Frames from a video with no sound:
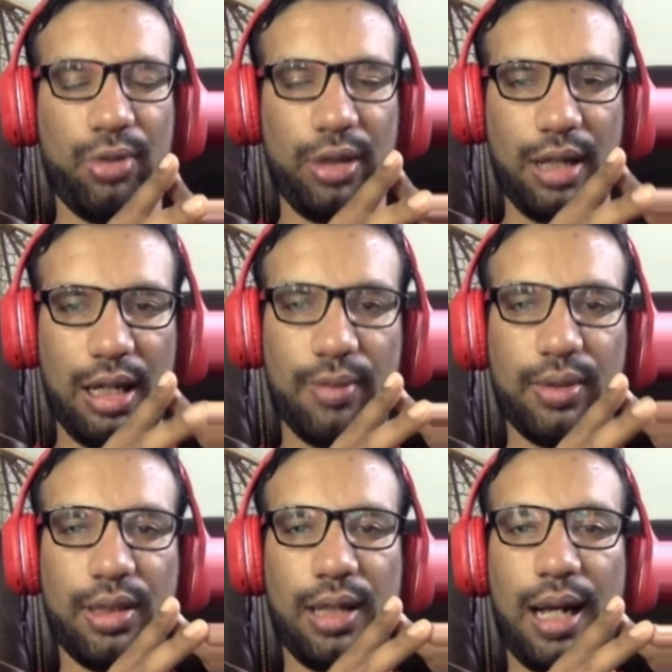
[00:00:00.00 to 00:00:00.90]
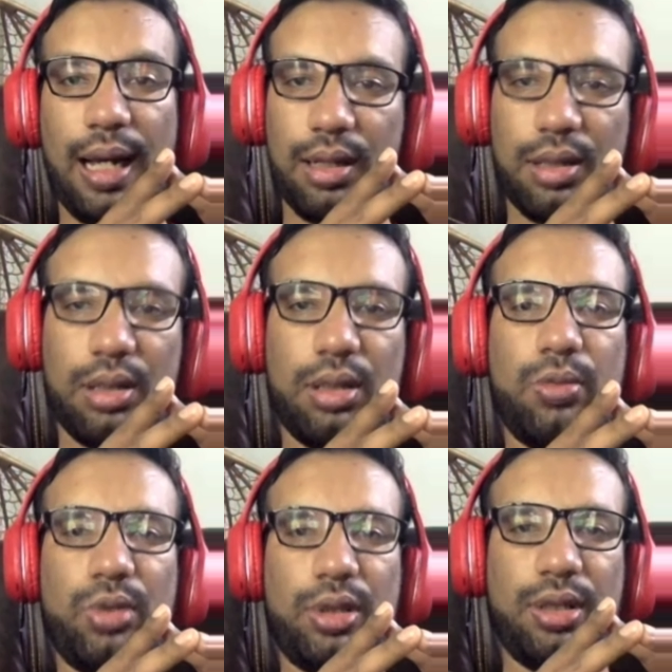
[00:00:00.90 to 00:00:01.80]
we have an
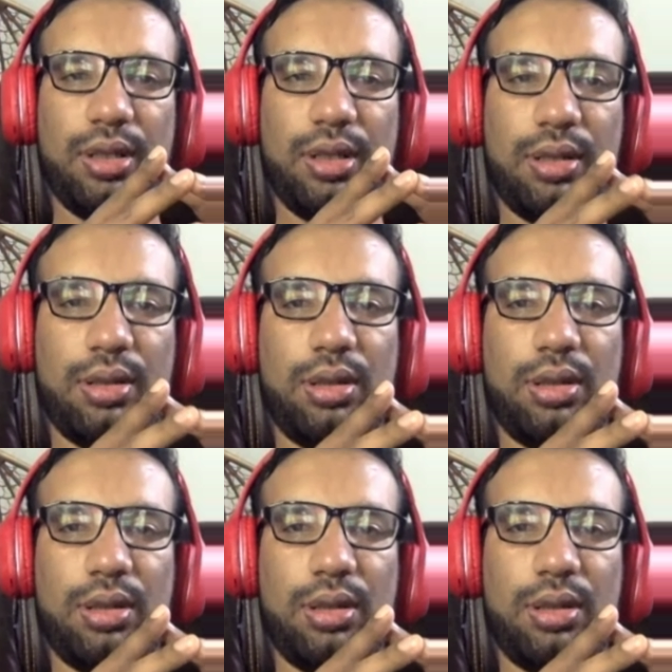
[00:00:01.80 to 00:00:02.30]
icon which is